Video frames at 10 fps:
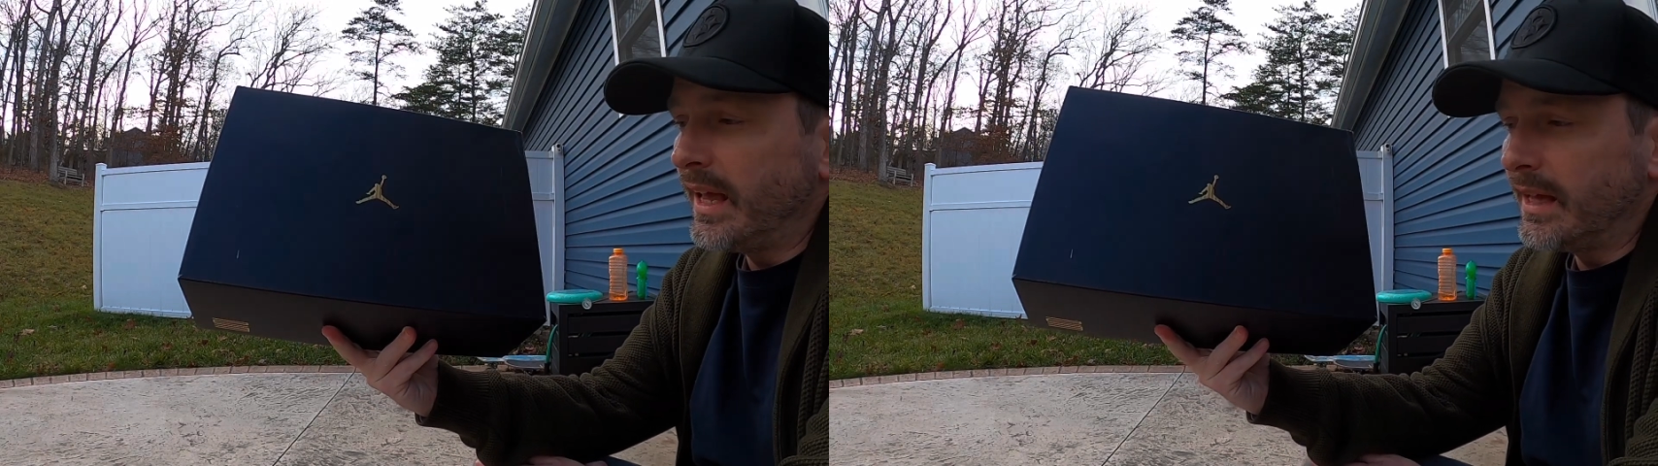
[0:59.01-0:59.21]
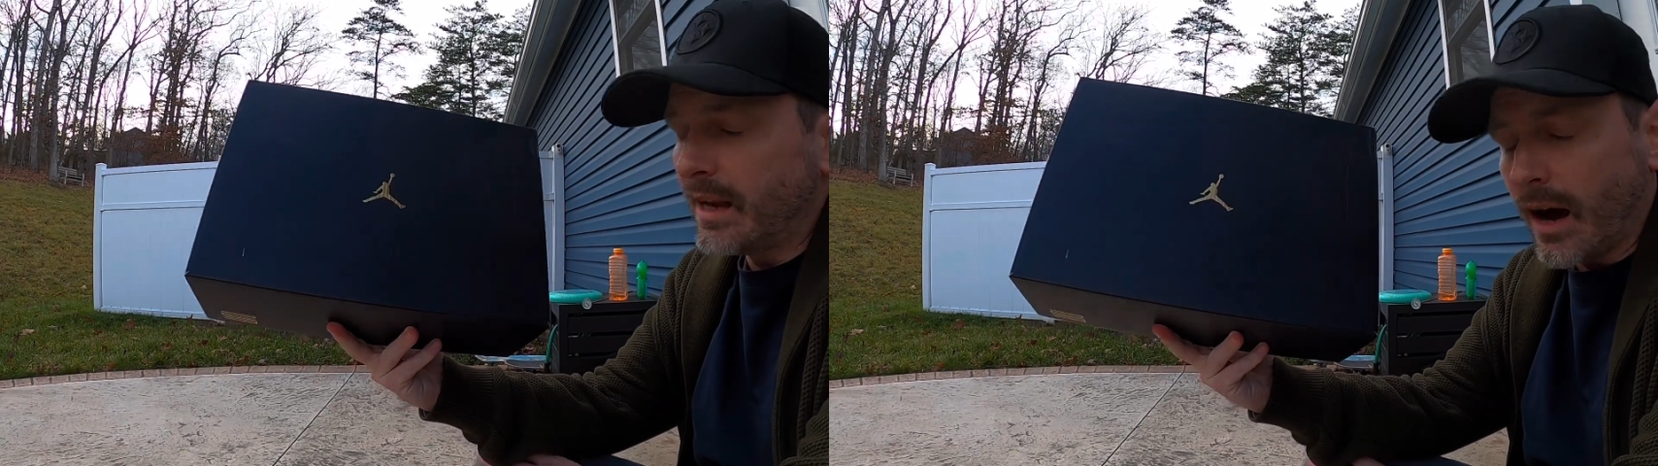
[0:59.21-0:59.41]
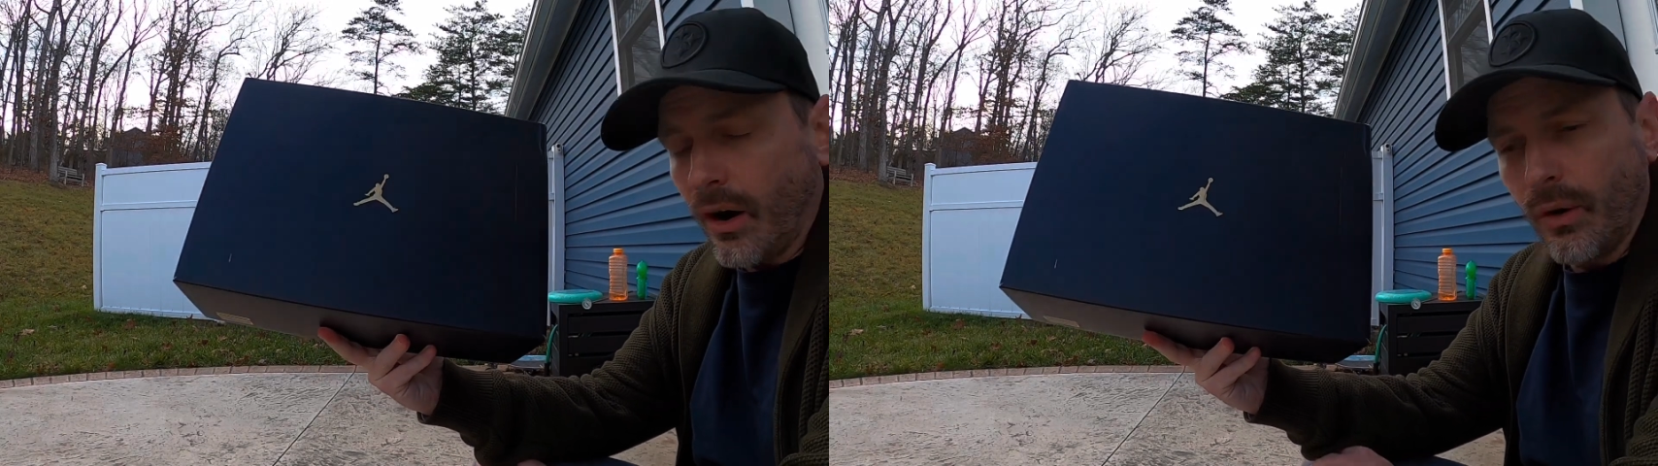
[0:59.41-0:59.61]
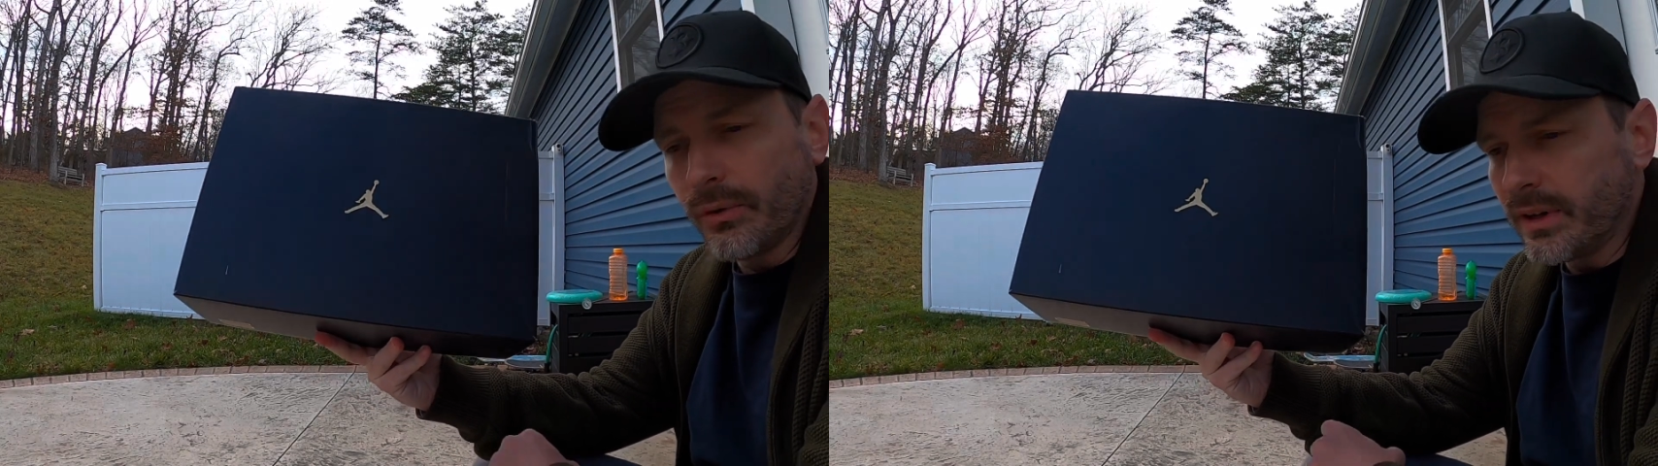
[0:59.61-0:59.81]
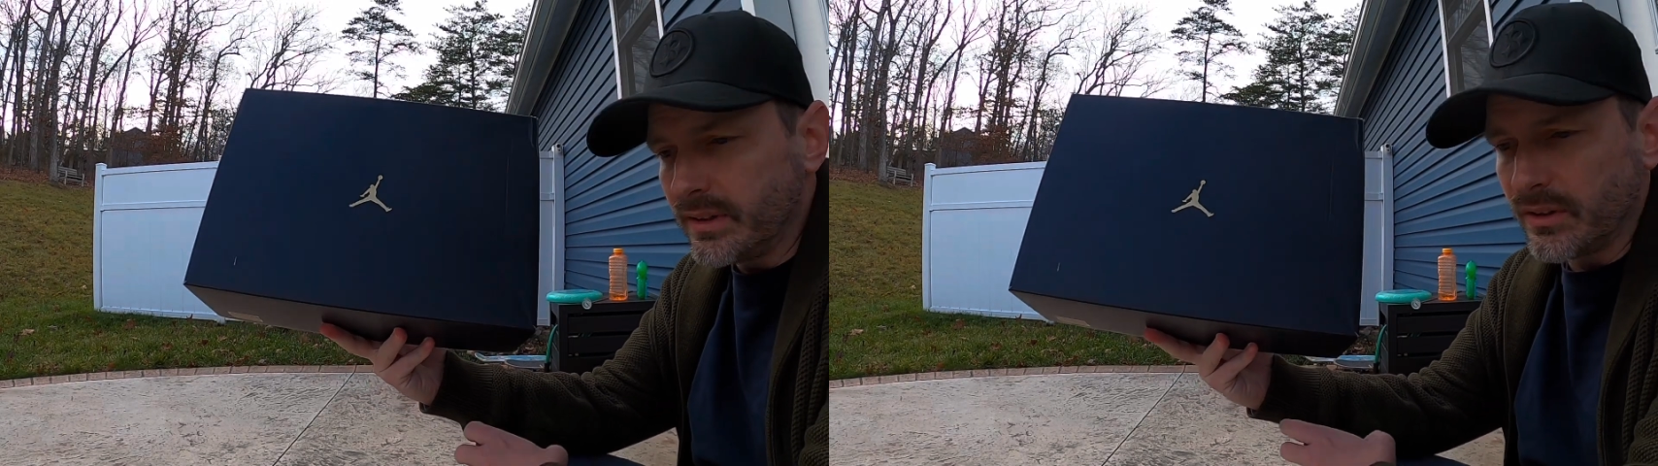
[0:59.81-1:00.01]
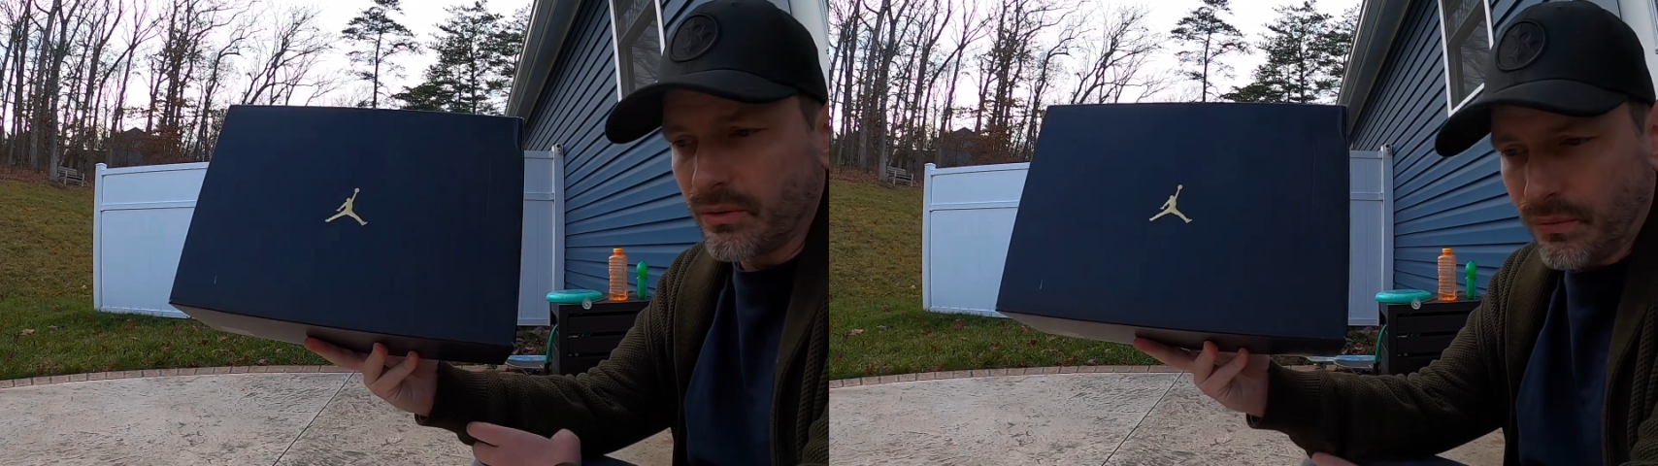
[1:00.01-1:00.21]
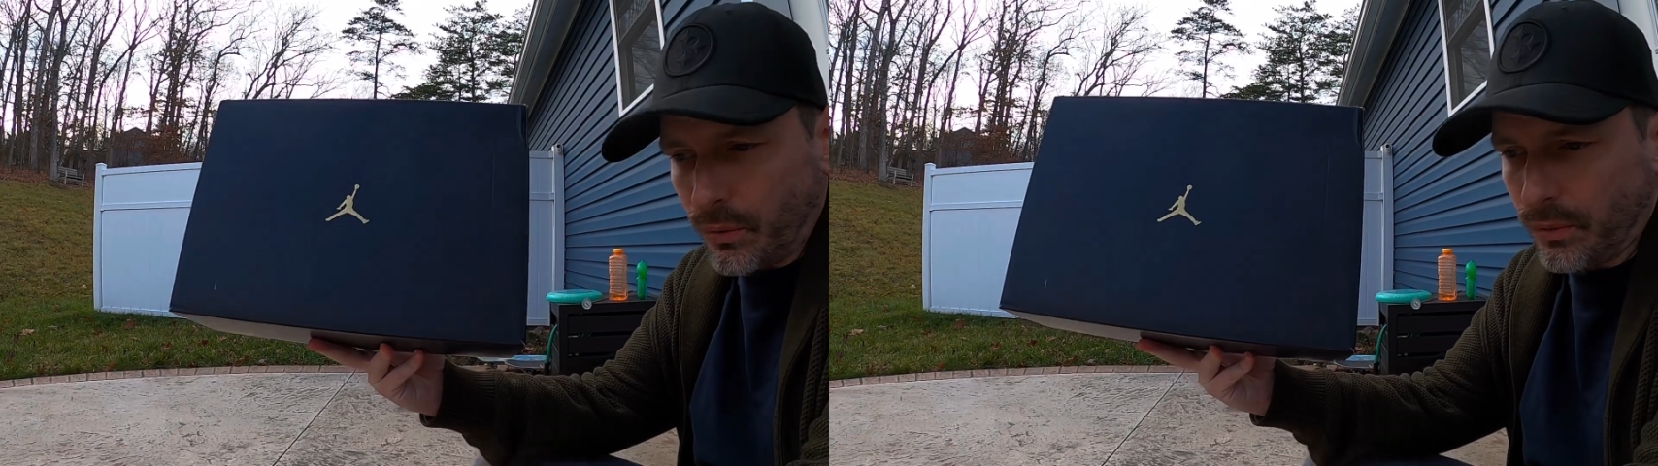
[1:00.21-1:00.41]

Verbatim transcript: and I already did a full